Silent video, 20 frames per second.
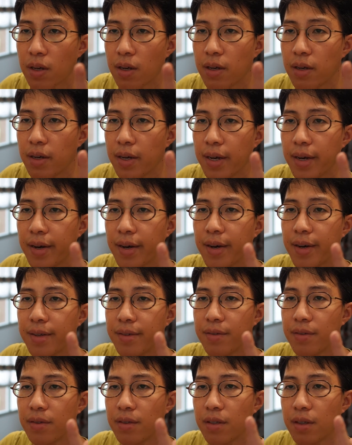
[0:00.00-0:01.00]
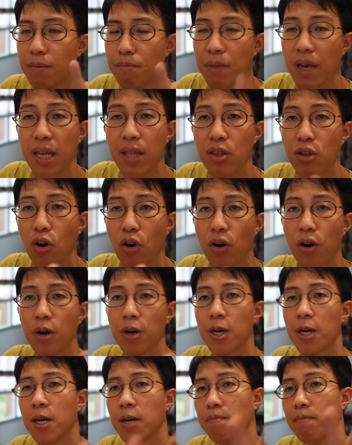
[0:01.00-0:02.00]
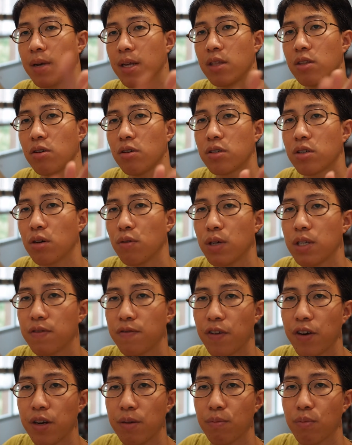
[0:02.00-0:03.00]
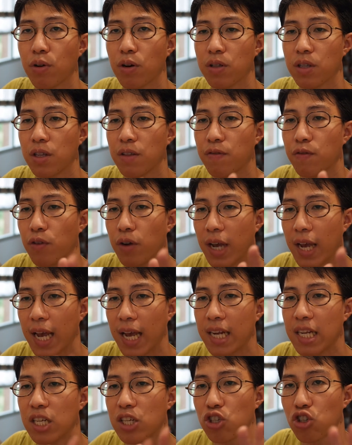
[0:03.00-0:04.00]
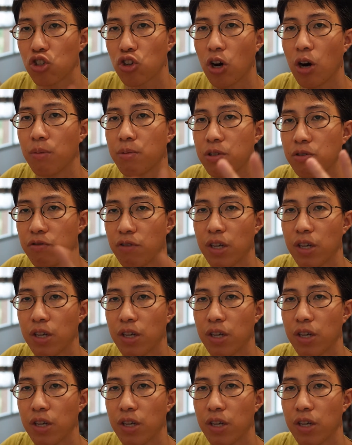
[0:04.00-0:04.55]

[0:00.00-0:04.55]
and main door. Main door is always very important for any shops,